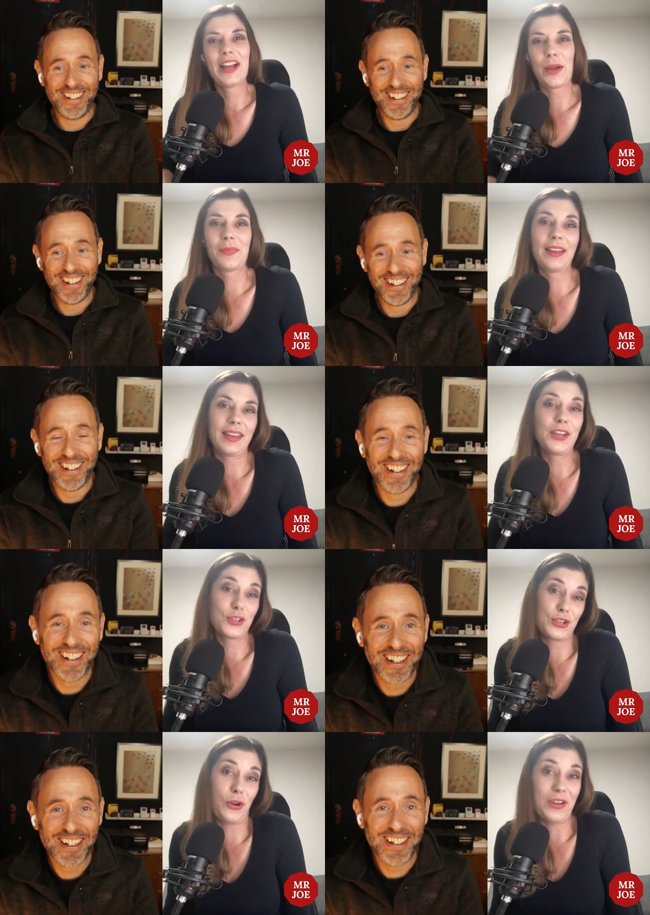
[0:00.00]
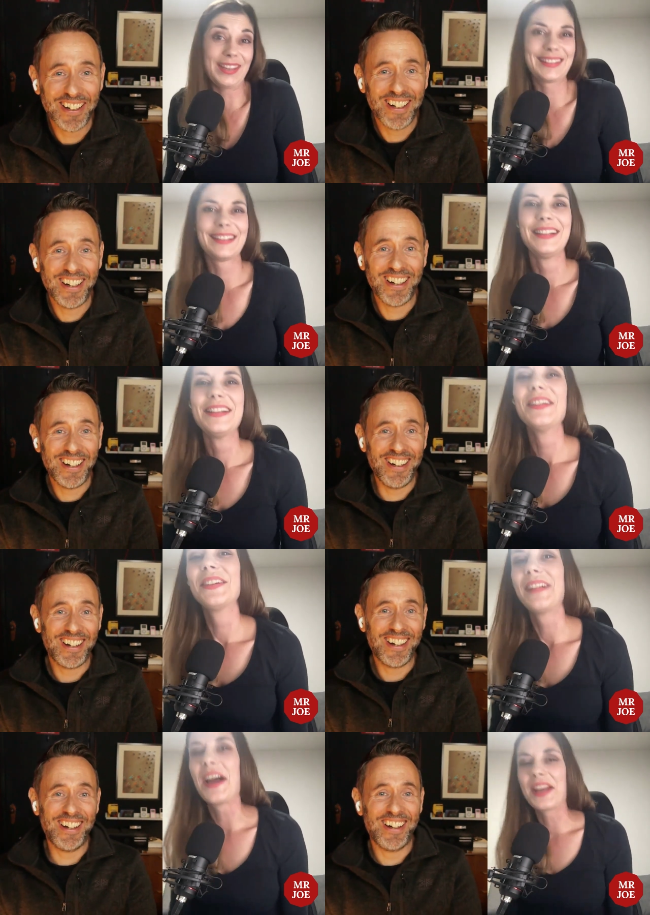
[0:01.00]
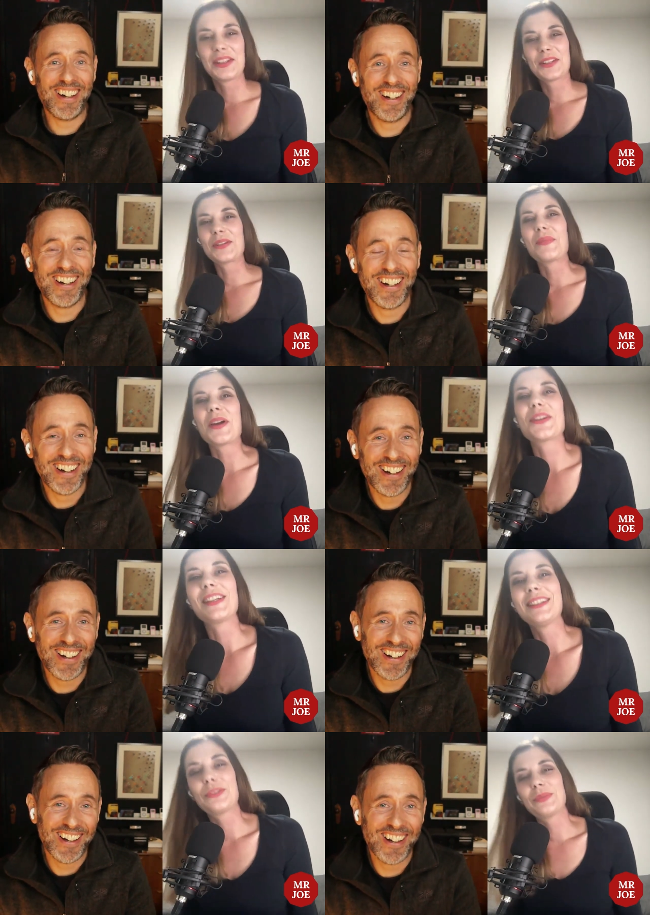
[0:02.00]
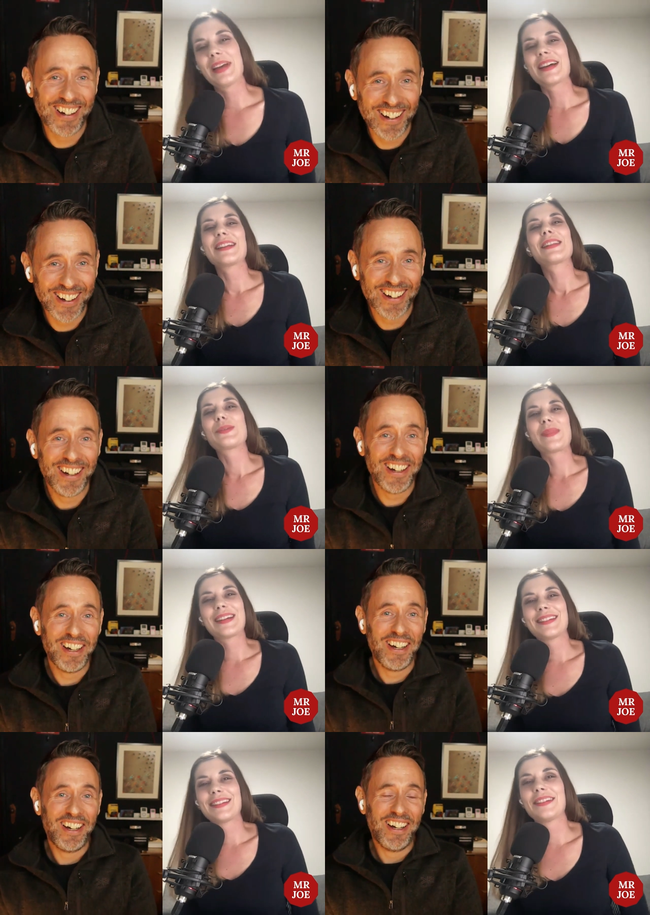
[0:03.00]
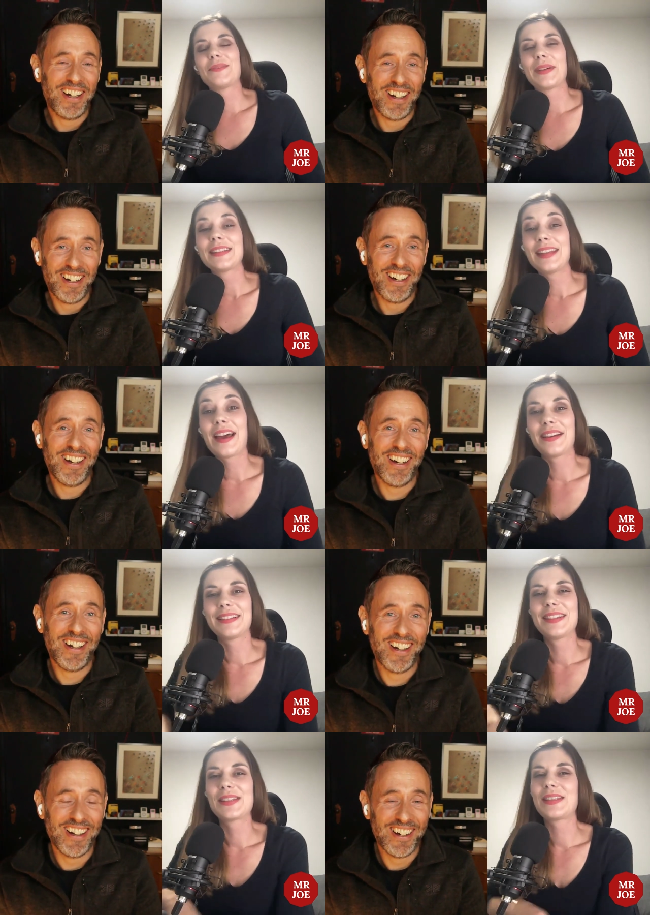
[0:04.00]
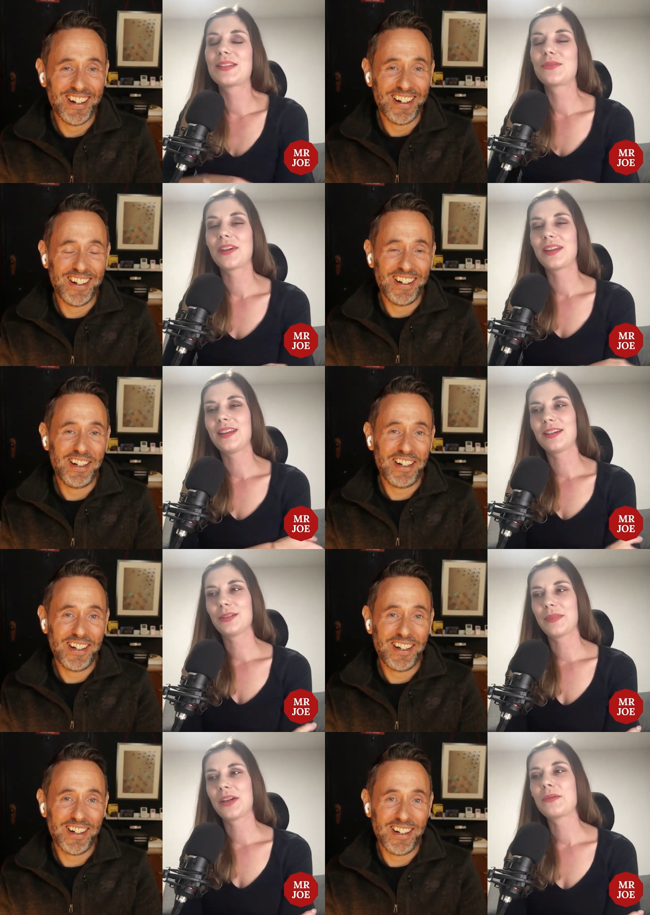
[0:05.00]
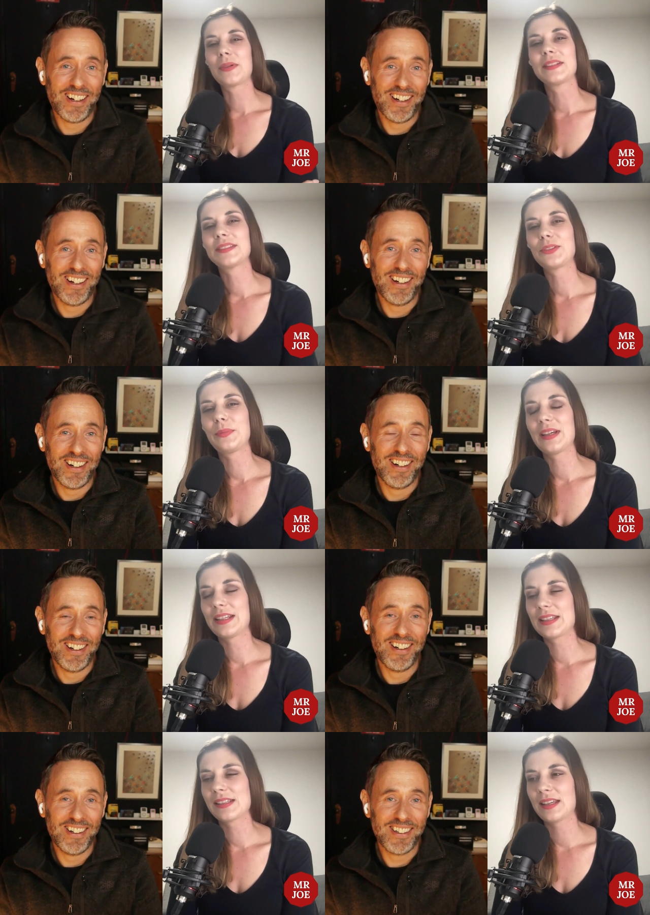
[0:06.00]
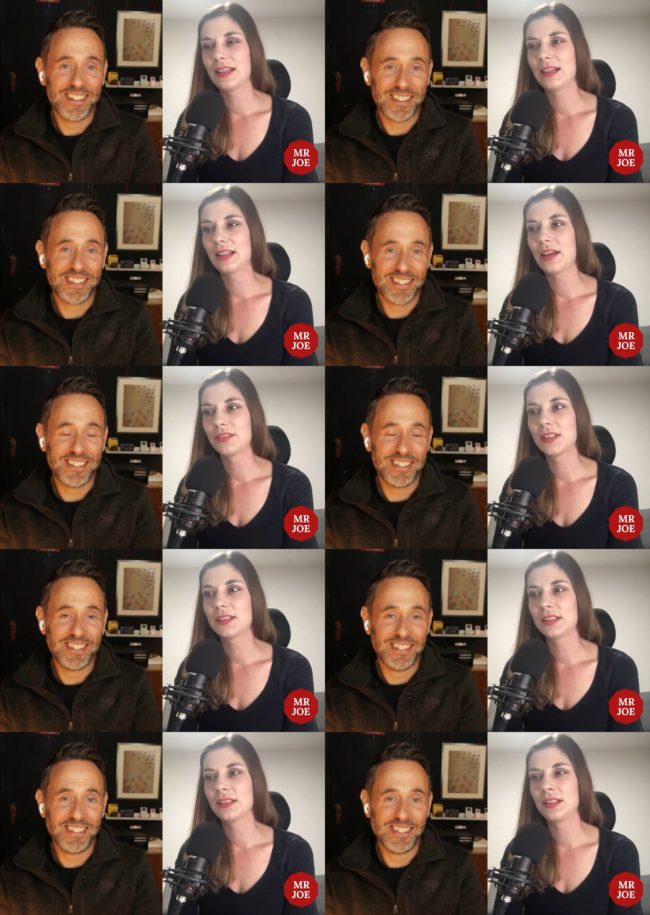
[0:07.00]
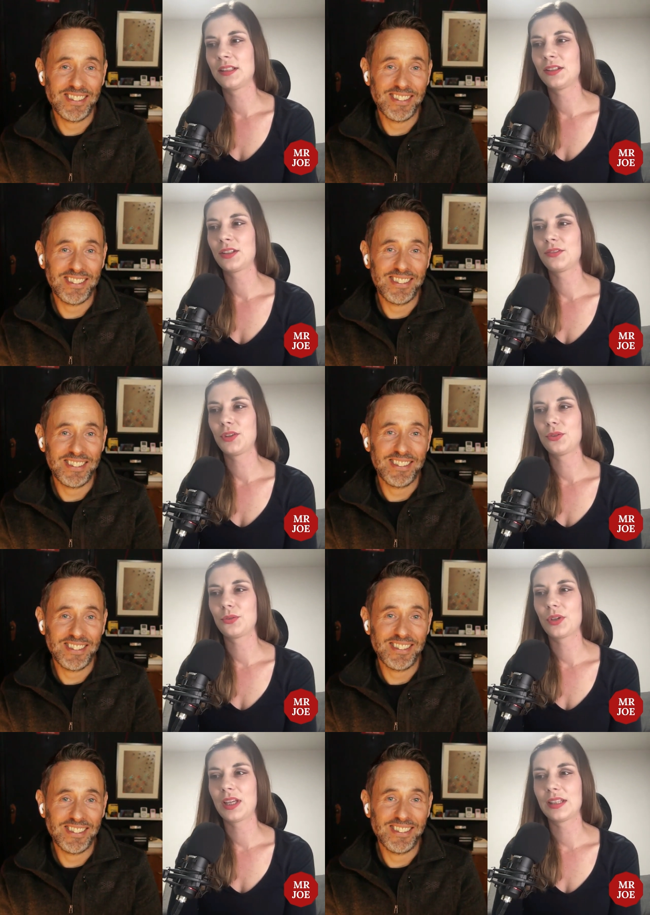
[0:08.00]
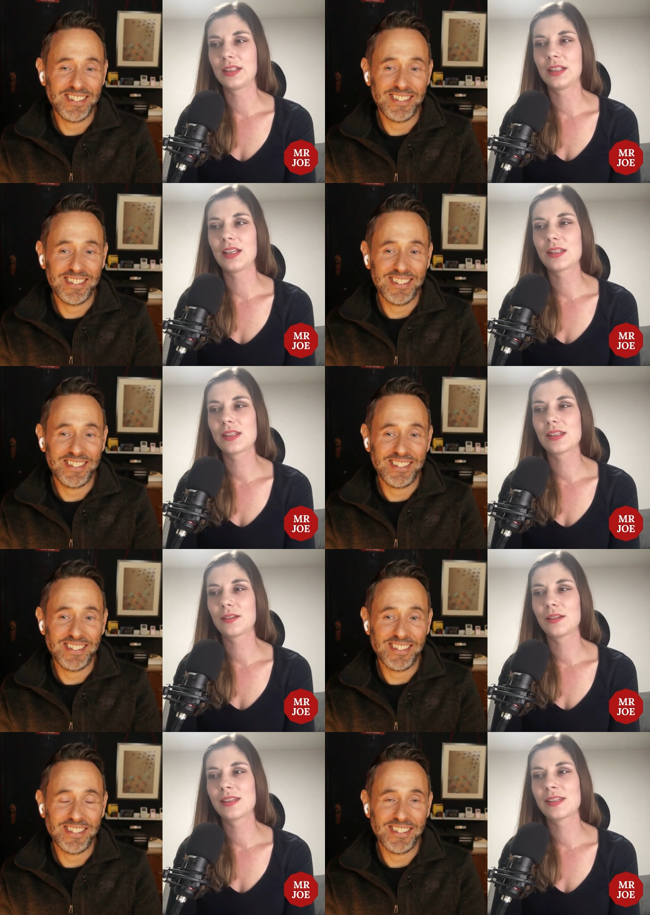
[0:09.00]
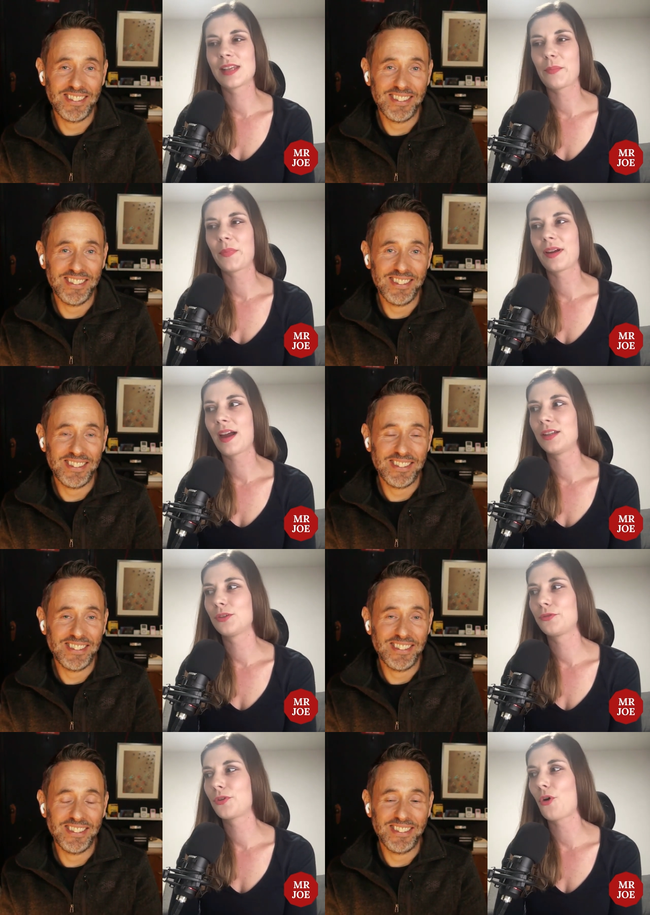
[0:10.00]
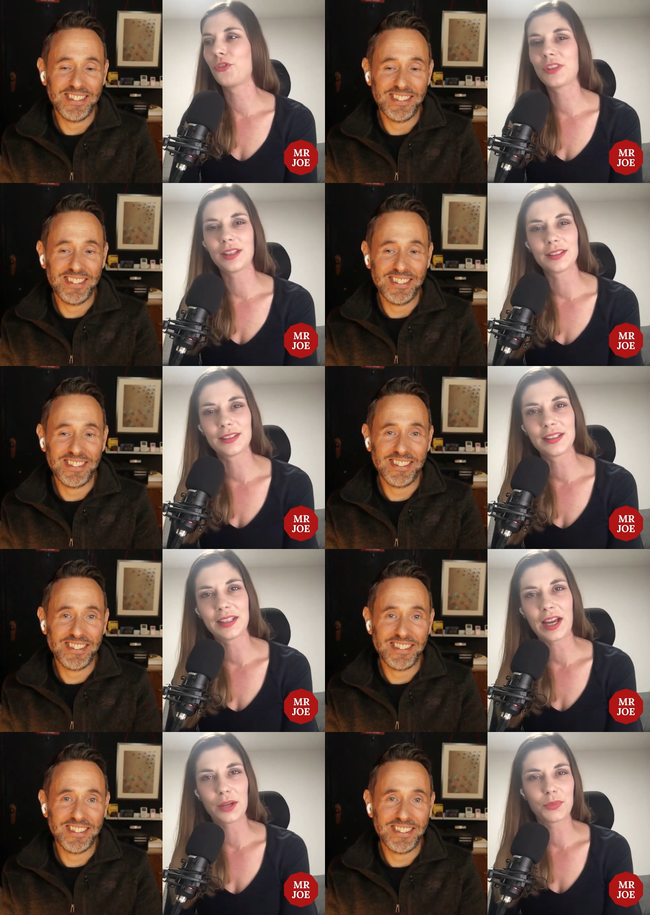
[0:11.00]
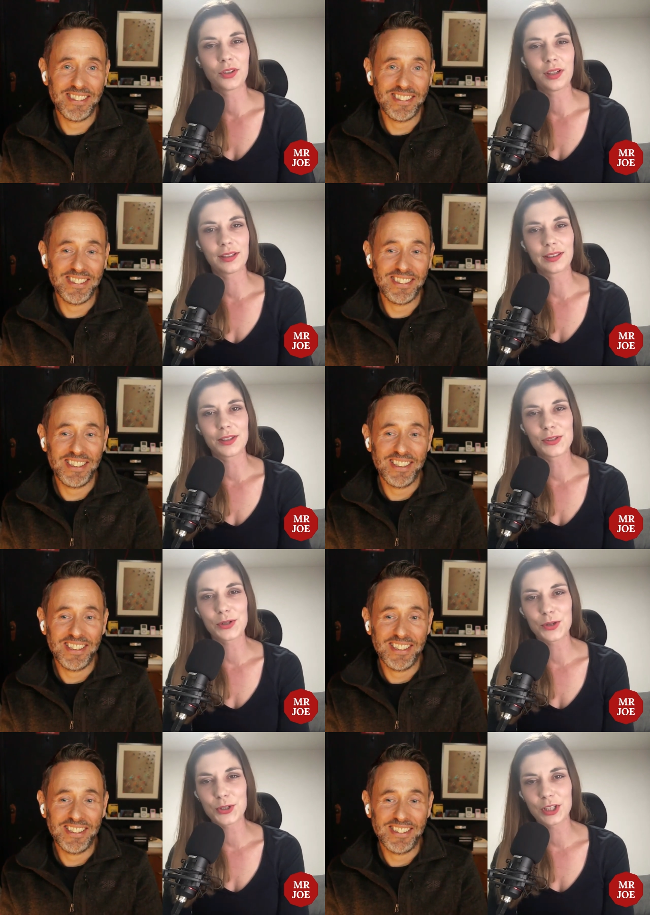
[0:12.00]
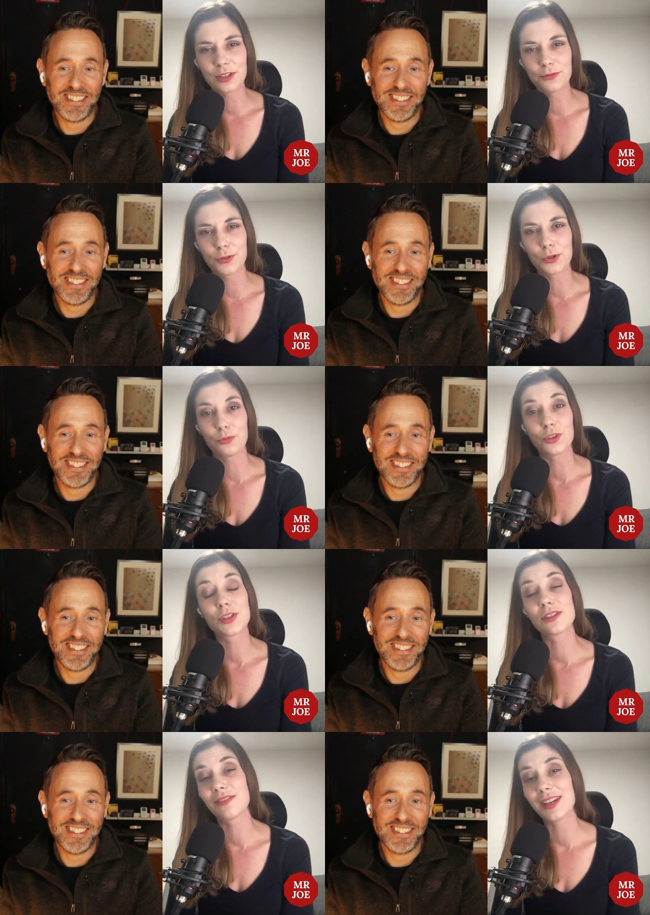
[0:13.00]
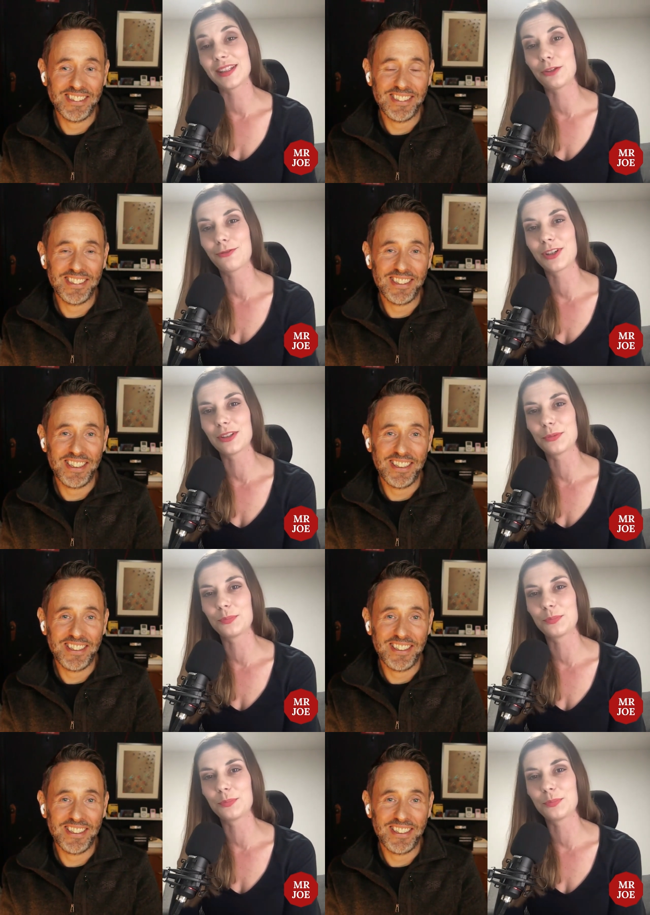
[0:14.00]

Speaker 1: I'm like into it I cannot imagine to be honest. But uh, but yeah, it's it's very admirable to be honest. Like I love that uh, that interview and that's uh, some kind of content that I'm currently searching for, which is very different.